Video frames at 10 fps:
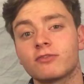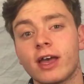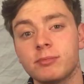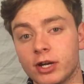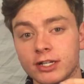
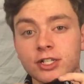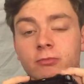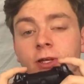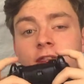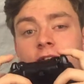
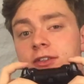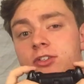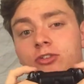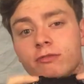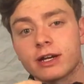vibration within its
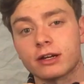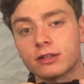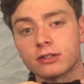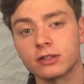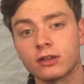
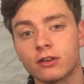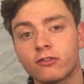triggers